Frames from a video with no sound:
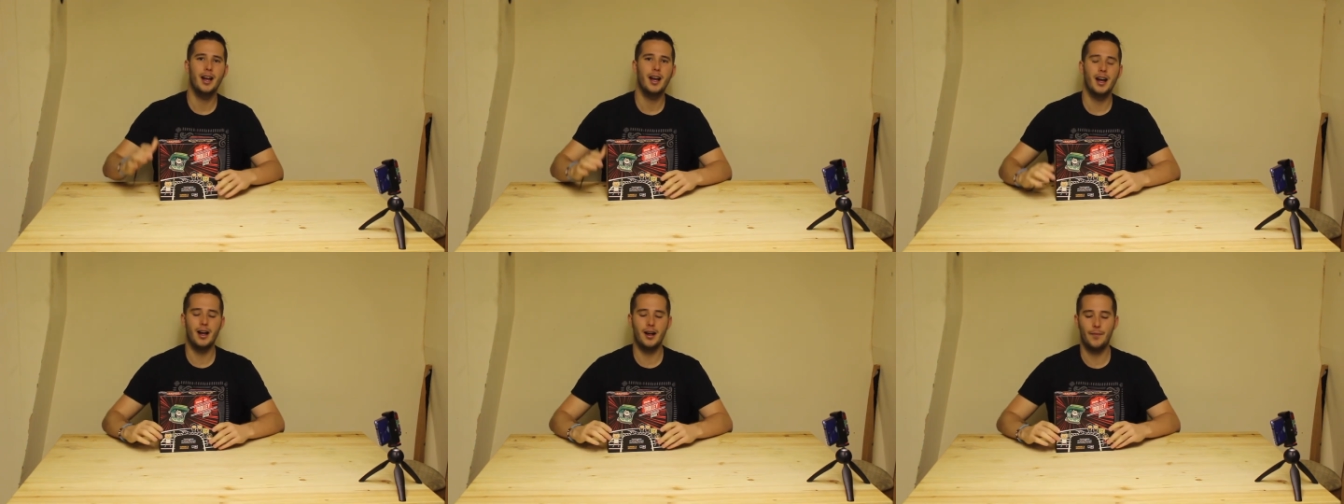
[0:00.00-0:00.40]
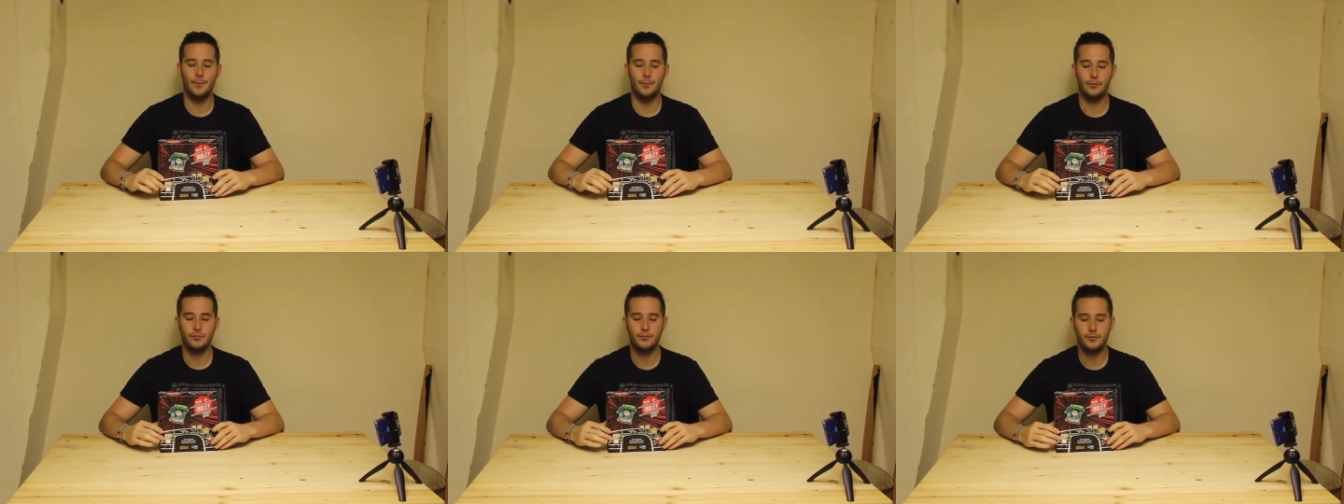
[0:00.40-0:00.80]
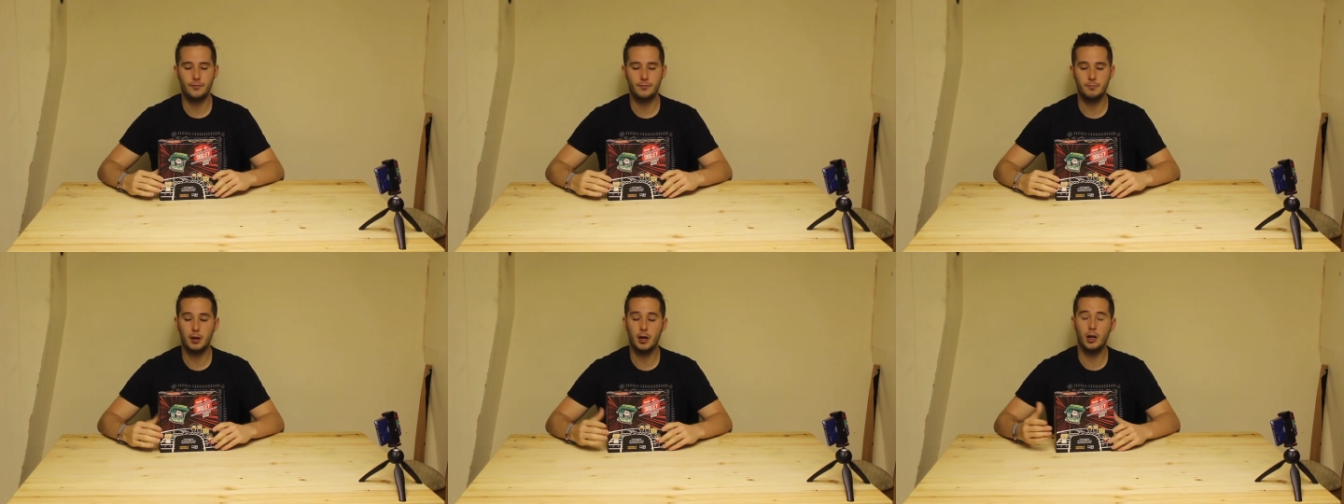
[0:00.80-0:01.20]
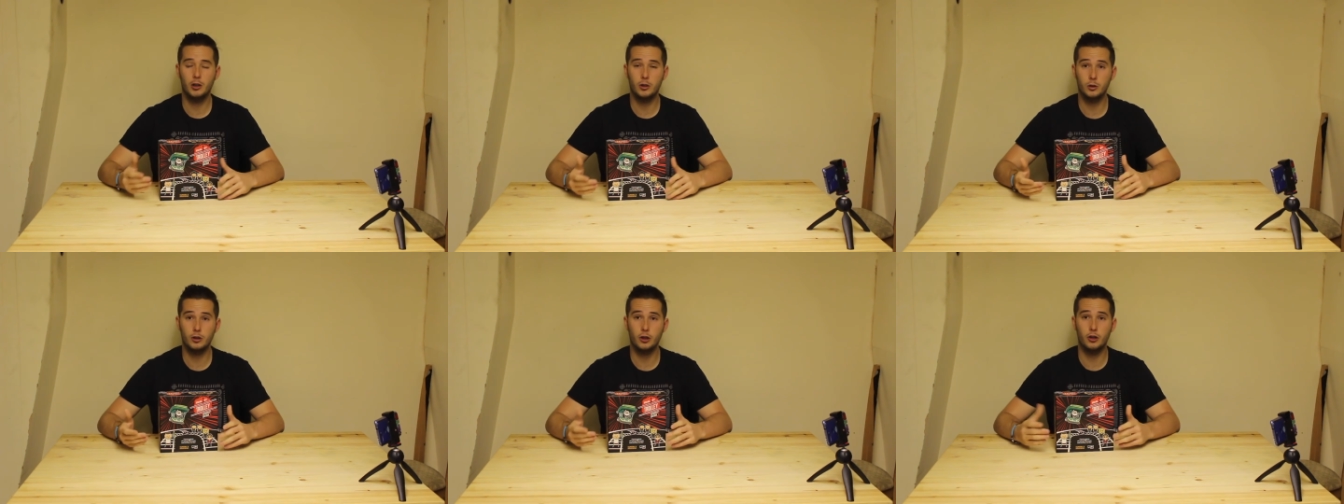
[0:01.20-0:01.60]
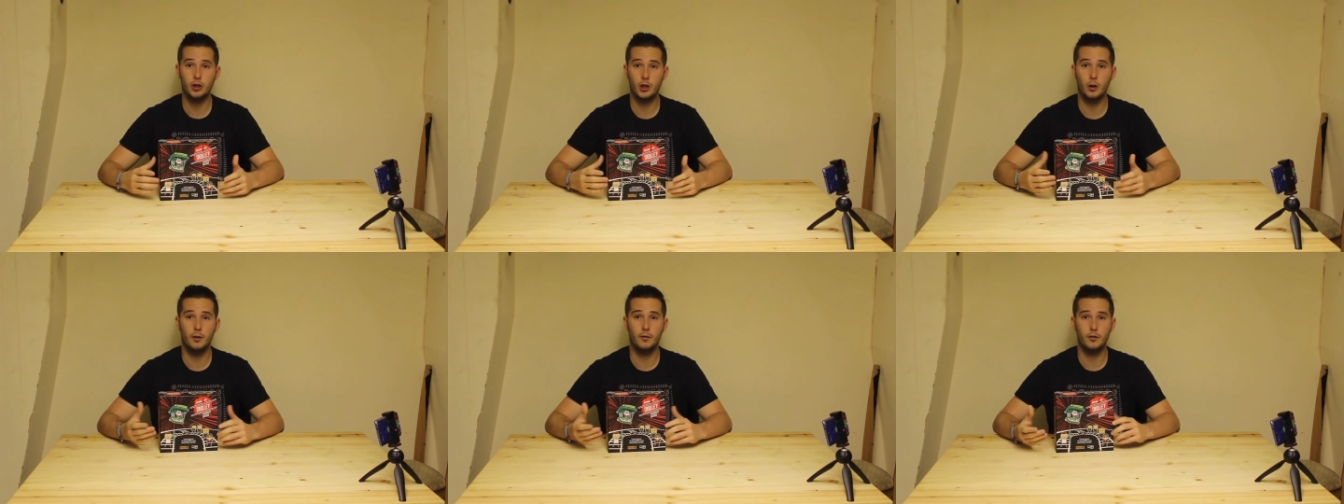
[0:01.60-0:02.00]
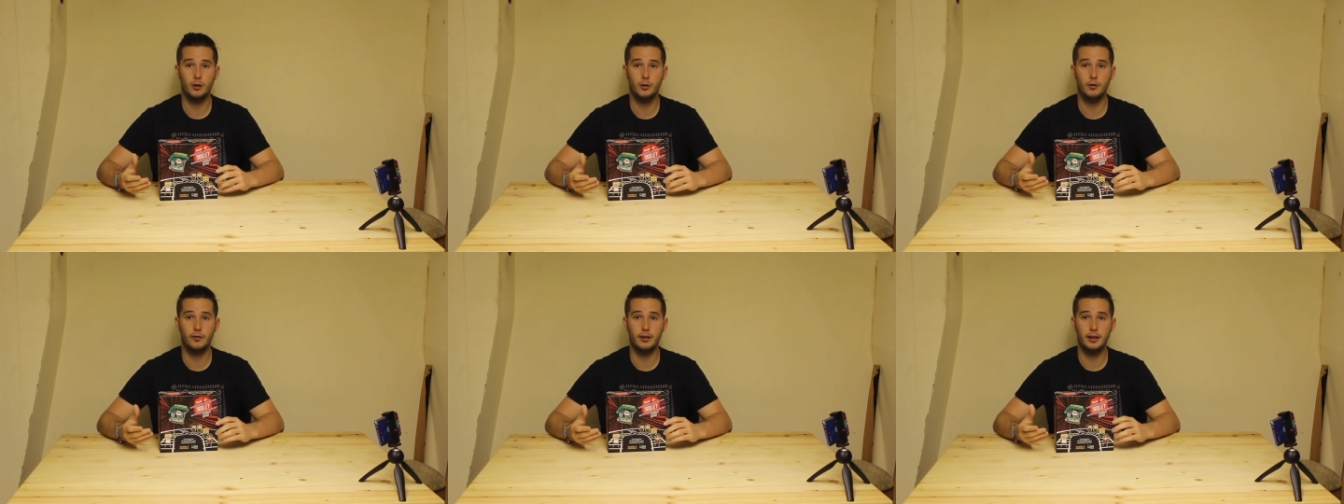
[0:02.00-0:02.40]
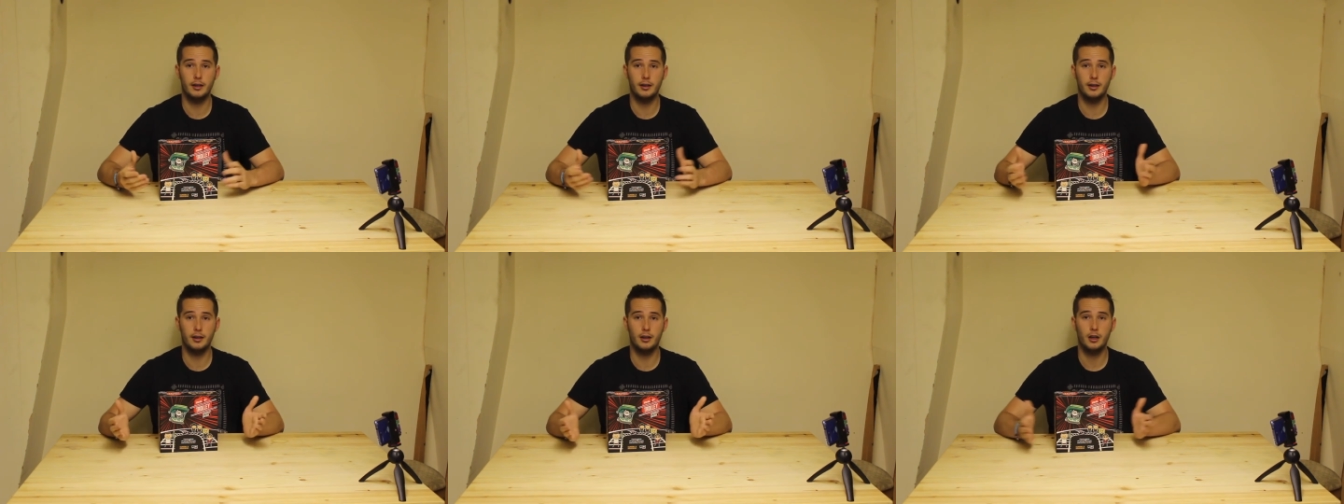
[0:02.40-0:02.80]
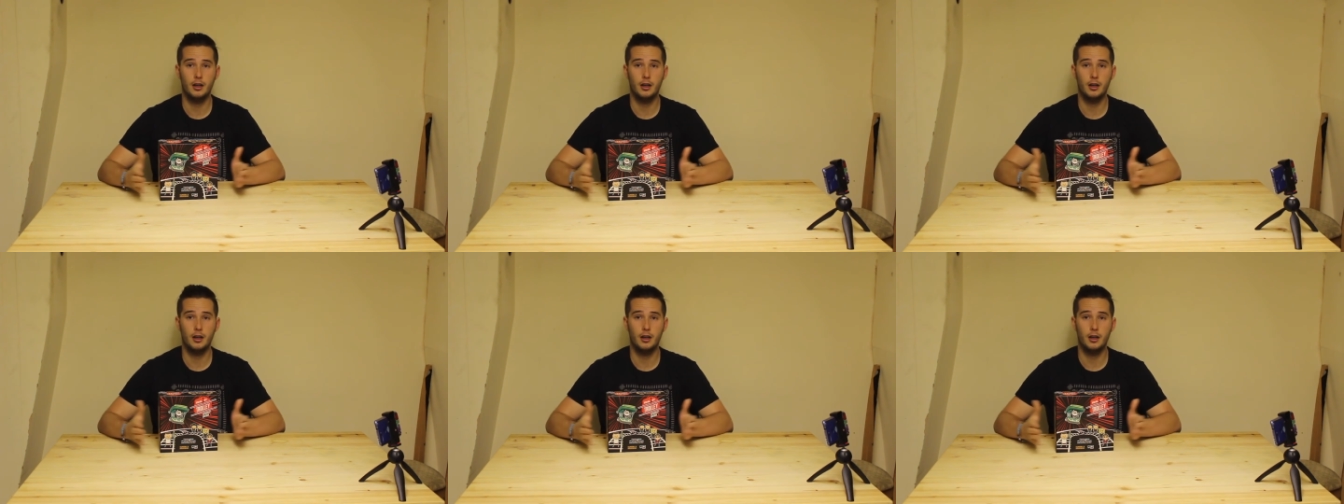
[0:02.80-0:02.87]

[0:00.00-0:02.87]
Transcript: But I'll also show a few of the